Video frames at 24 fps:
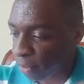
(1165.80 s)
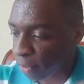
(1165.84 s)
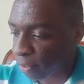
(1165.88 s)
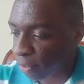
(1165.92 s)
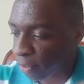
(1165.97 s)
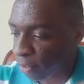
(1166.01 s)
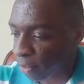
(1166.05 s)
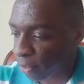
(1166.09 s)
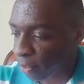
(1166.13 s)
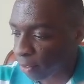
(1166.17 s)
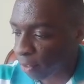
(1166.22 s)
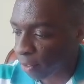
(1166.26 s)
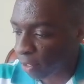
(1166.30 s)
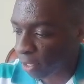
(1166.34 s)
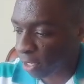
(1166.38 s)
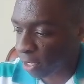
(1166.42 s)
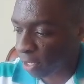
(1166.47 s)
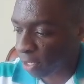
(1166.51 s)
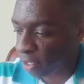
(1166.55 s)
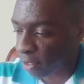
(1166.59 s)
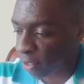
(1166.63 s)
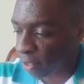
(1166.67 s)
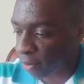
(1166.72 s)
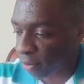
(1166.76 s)
in
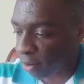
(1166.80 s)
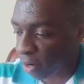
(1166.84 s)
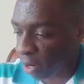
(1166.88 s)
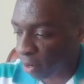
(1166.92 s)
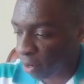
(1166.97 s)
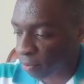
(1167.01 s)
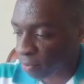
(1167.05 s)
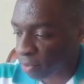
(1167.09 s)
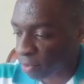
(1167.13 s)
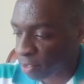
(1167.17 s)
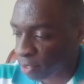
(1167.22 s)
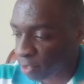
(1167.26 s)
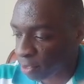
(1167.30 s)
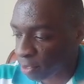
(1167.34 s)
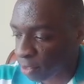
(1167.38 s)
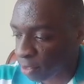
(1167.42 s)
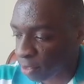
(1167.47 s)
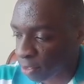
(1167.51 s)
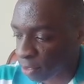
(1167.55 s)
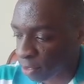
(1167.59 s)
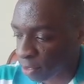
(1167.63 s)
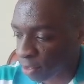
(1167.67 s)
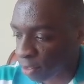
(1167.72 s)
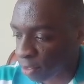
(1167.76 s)
grams
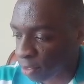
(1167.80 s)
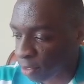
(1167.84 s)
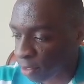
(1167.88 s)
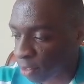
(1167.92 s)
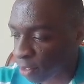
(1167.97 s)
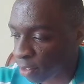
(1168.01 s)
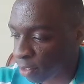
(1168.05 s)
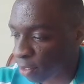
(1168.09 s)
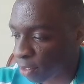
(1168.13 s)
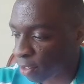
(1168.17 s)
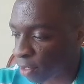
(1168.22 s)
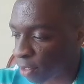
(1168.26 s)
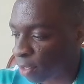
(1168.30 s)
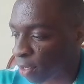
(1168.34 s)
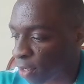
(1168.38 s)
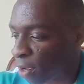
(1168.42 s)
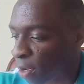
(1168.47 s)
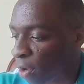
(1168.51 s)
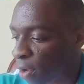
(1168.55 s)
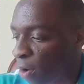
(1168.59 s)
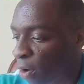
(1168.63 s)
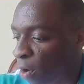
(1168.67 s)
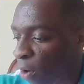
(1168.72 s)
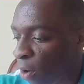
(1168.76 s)

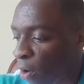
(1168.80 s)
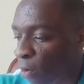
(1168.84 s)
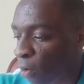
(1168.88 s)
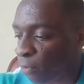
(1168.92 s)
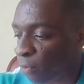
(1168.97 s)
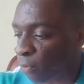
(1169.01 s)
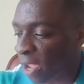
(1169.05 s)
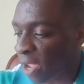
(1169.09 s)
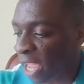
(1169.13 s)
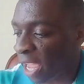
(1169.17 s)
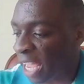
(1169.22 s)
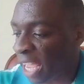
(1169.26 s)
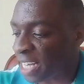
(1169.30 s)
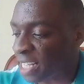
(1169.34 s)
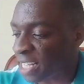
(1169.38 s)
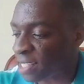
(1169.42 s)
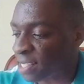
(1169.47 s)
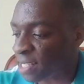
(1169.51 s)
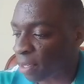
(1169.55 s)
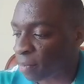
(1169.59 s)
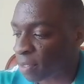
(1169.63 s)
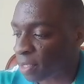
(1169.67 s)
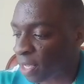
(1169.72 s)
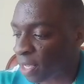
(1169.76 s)
of any
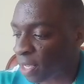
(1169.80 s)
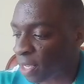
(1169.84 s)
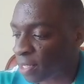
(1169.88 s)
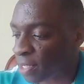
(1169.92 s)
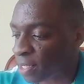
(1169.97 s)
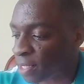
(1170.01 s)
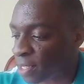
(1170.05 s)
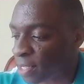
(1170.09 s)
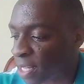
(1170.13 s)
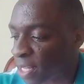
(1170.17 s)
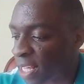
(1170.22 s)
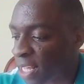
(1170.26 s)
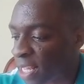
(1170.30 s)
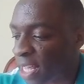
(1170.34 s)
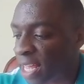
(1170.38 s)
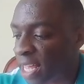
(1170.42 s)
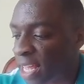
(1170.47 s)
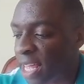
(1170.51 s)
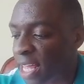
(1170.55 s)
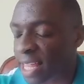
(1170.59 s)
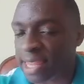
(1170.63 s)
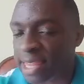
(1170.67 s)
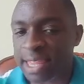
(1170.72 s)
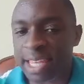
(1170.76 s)
substance,
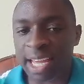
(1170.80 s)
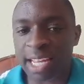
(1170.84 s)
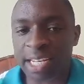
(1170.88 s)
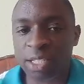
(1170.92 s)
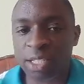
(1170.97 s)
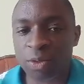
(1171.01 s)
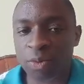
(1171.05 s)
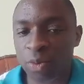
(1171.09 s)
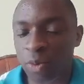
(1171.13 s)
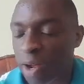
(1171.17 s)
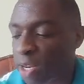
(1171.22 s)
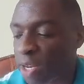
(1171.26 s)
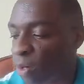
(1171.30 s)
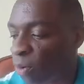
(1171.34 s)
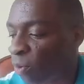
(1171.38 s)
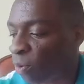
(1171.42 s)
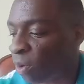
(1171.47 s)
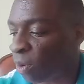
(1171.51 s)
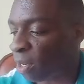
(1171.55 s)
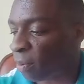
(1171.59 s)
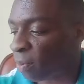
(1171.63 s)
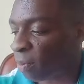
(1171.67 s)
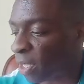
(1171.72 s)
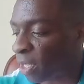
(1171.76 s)
that one will be
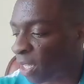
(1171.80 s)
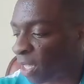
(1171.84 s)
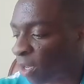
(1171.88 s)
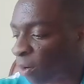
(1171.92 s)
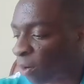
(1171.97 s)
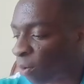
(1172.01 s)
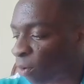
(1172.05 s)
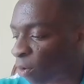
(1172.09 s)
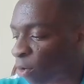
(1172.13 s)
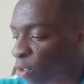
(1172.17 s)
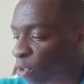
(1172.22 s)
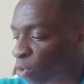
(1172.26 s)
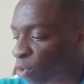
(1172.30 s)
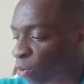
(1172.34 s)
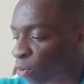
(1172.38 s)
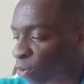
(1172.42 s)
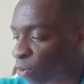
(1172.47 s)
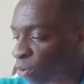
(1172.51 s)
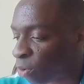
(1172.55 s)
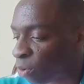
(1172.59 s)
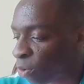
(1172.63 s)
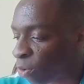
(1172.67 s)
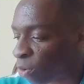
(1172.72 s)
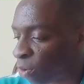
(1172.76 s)
equal to
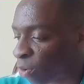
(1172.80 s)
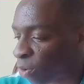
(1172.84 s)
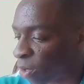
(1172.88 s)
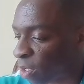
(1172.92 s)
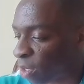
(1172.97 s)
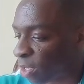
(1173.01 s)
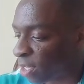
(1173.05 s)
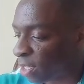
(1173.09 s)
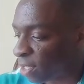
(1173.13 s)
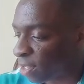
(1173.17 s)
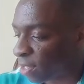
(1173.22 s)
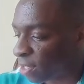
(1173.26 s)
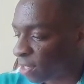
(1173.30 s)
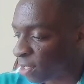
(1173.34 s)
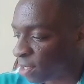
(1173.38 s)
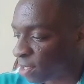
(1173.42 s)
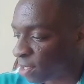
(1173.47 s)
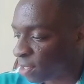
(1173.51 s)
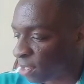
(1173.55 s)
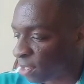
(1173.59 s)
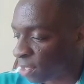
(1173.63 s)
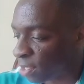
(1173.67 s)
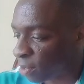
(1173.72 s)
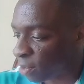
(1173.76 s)
the
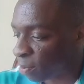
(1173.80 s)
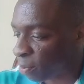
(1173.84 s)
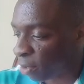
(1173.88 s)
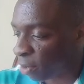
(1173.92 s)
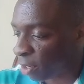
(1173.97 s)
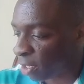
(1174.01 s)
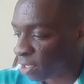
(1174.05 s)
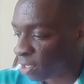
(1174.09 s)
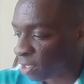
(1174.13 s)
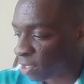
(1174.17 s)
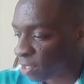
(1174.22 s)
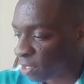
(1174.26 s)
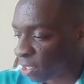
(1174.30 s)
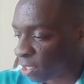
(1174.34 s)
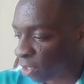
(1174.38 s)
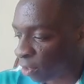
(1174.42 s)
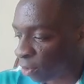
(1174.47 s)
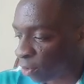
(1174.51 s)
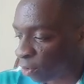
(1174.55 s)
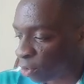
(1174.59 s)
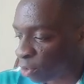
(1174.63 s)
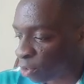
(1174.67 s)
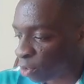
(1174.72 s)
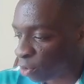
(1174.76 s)

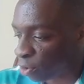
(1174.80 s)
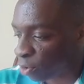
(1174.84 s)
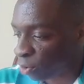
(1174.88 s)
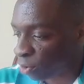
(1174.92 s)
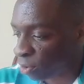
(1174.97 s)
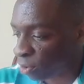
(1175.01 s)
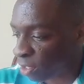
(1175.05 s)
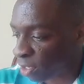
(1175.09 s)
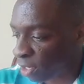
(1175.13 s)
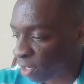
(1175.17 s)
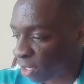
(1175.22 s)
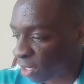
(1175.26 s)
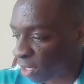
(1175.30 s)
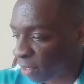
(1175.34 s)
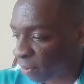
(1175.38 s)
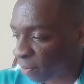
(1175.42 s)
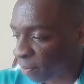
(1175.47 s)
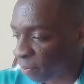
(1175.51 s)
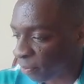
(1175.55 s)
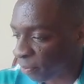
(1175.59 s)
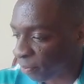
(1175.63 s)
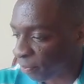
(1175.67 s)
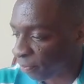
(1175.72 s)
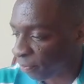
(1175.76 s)
6.023
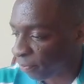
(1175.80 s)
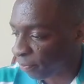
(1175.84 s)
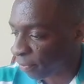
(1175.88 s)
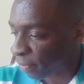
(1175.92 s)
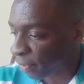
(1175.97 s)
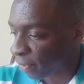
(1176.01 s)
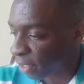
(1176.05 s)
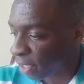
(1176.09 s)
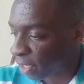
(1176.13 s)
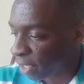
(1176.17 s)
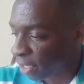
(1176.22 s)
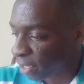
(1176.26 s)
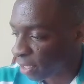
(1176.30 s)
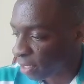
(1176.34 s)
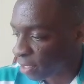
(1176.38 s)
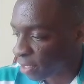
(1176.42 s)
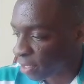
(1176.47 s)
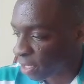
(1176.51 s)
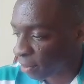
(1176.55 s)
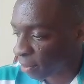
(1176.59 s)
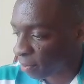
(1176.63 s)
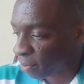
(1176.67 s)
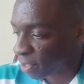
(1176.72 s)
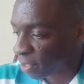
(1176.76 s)
times
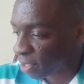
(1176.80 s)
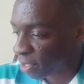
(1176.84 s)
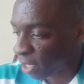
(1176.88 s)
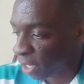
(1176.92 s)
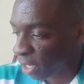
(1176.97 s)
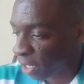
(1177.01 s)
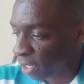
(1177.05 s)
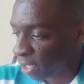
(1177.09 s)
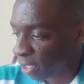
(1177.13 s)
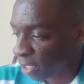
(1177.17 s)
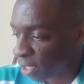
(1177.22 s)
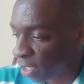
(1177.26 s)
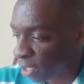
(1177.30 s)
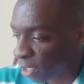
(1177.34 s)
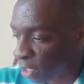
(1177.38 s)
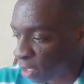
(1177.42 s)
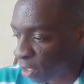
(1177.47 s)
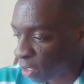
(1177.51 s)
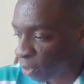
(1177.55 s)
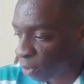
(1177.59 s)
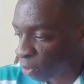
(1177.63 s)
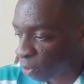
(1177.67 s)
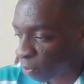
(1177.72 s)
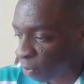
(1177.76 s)
10 to the
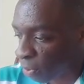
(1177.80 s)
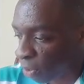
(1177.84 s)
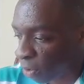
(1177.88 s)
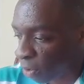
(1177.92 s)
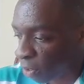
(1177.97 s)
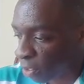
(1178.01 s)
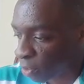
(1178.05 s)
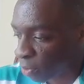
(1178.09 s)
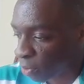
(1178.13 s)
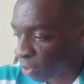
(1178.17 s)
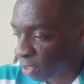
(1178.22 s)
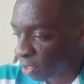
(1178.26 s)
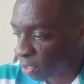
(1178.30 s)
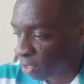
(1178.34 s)
power 23